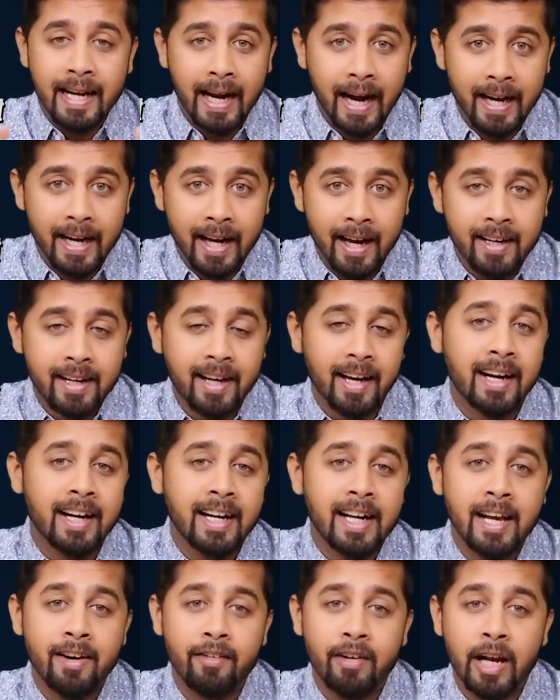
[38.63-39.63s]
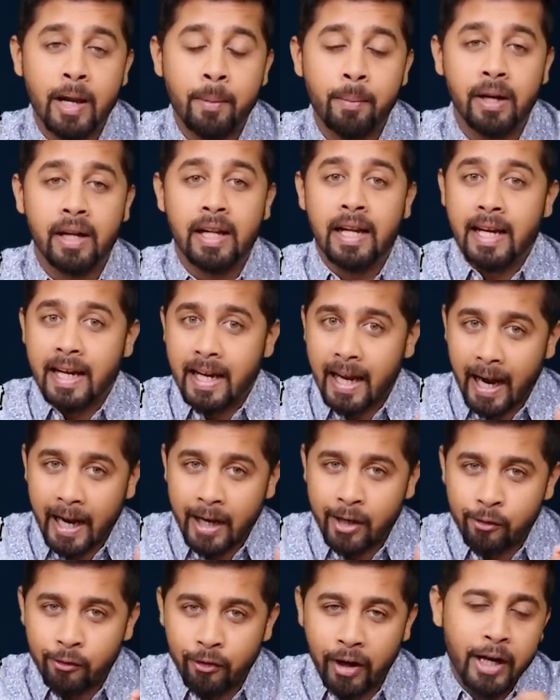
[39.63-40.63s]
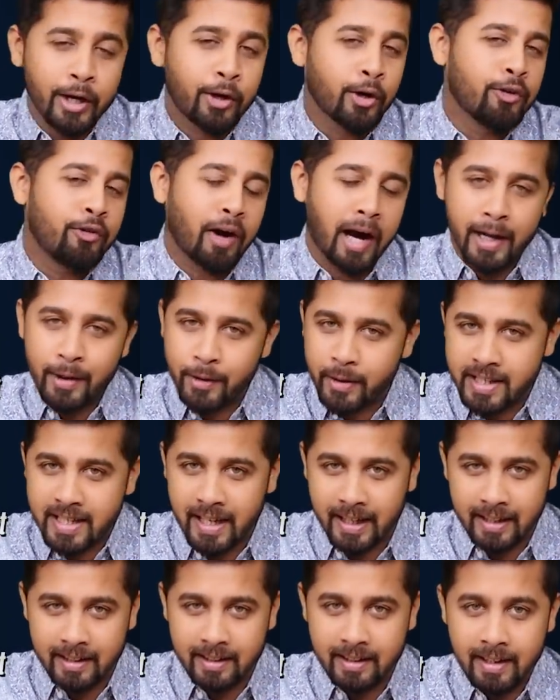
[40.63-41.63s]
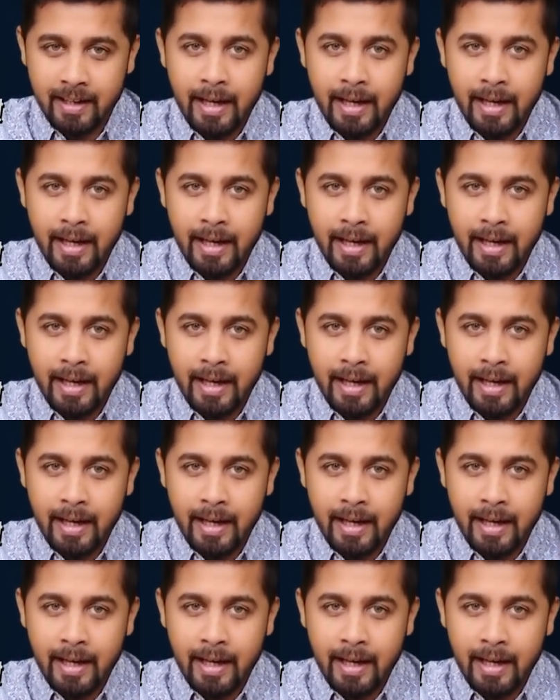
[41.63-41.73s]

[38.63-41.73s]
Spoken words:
and are currently available at very good valuation.